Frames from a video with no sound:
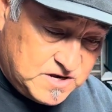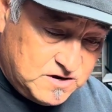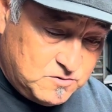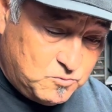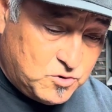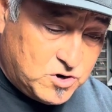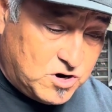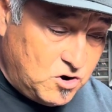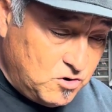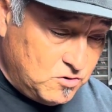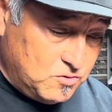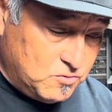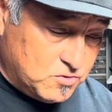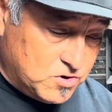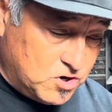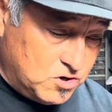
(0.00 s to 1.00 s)
we're
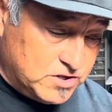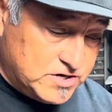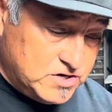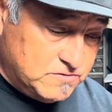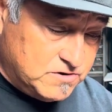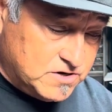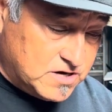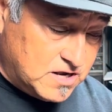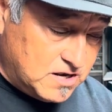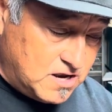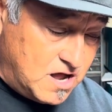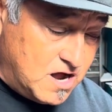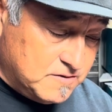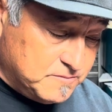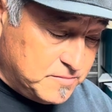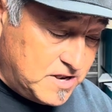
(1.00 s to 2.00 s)
only doing a
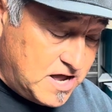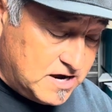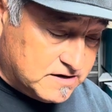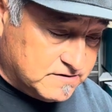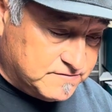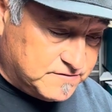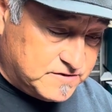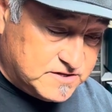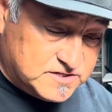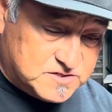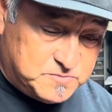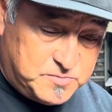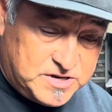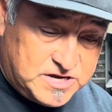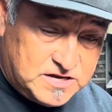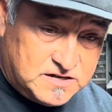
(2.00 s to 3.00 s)
long block for this
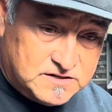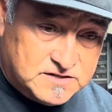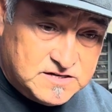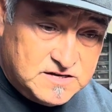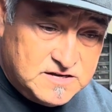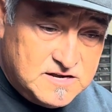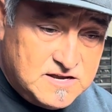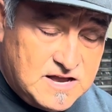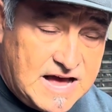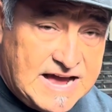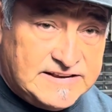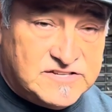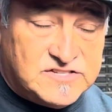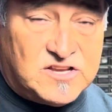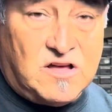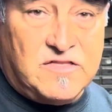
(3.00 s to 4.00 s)
build. I
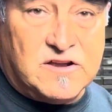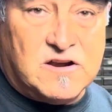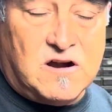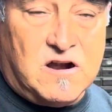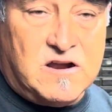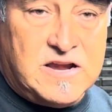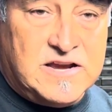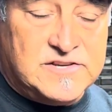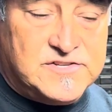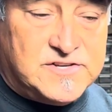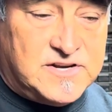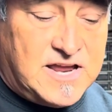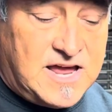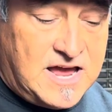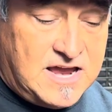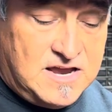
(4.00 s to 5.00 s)
saw the car
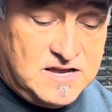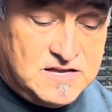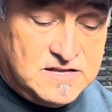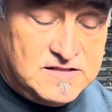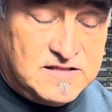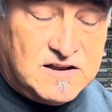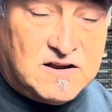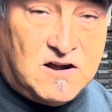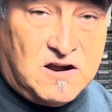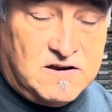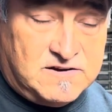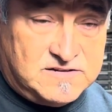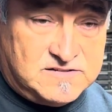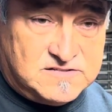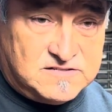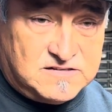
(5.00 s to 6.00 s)
yesterday. The car
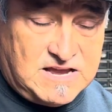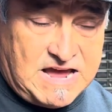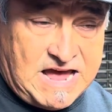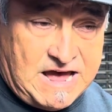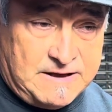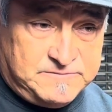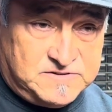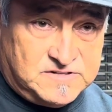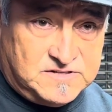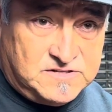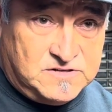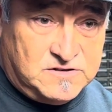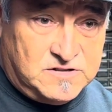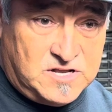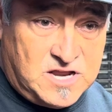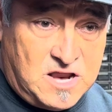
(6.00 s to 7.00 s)
is
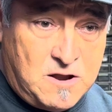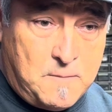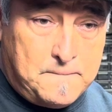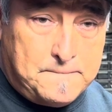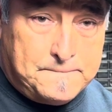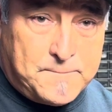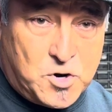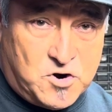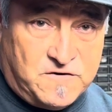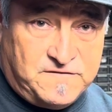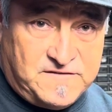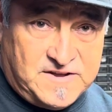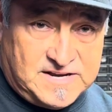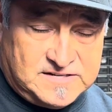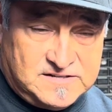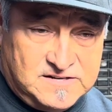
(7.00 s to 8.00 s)
absolutely
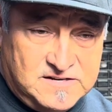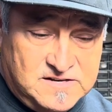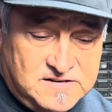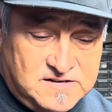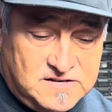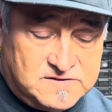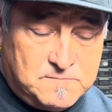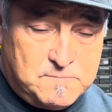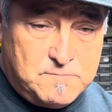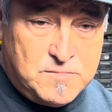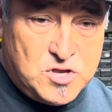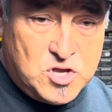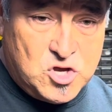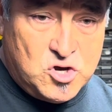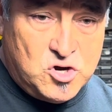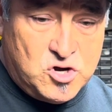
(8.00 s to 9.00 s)
perfect,
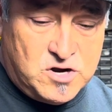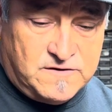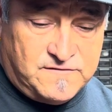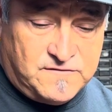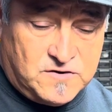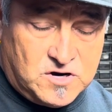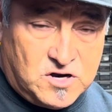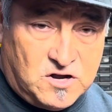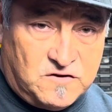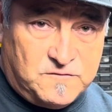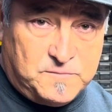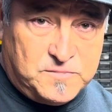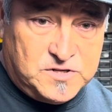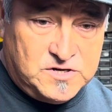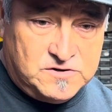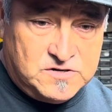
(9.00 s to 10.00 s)
beautiful Gulf
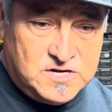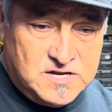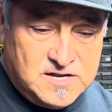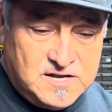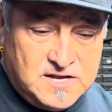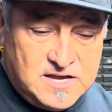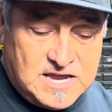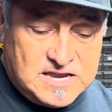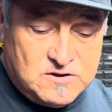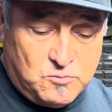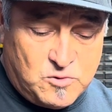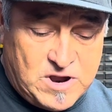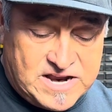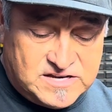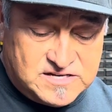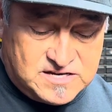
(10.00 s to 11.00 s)
blue.
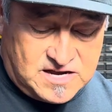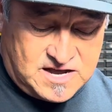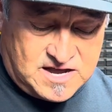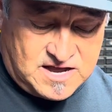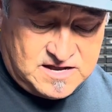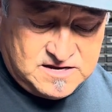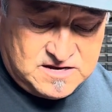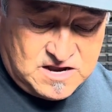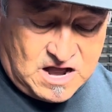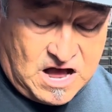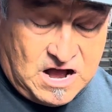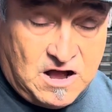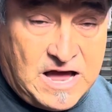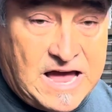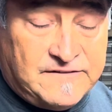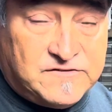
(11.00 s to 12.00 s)
Wait,
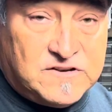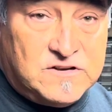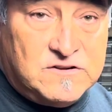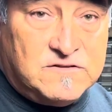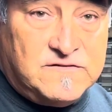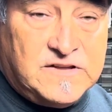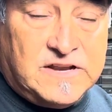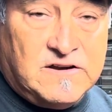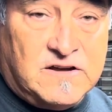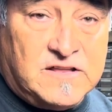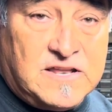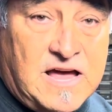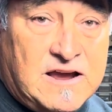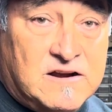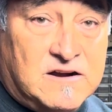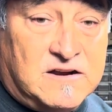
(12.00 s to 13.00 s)
I'll have to do a video on
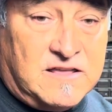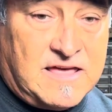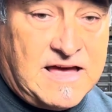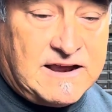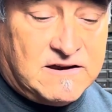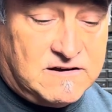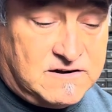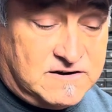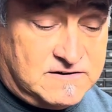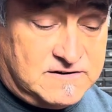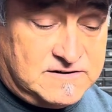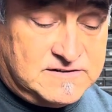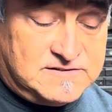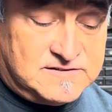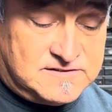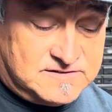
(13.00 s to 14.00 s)
that car. That car
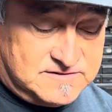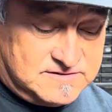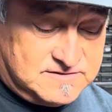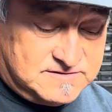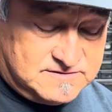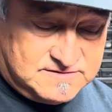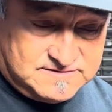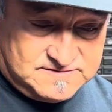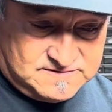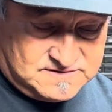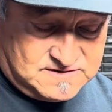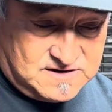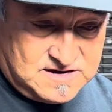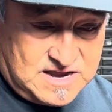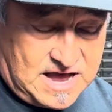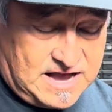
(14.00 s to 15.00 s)
is,
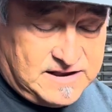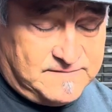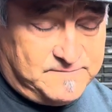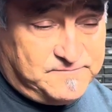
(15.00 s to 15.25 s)
I